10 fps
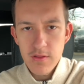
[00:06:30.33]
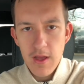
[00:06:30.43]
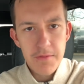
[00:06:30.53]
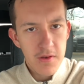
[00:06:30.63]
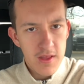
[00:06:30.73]

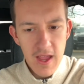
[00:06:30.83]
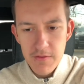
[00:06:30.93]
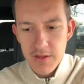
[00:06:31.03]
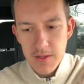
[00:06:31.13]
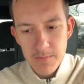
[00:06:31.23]
definitely
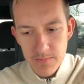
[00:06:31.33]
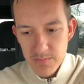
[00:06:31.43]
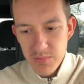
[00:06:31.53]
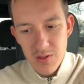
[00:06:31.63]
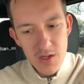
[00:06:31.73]
everything
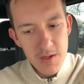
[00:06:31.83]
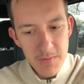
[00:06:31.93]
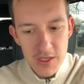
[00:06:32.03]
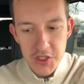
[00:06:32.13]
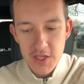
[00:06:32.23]
pretty
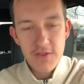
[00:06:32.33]
much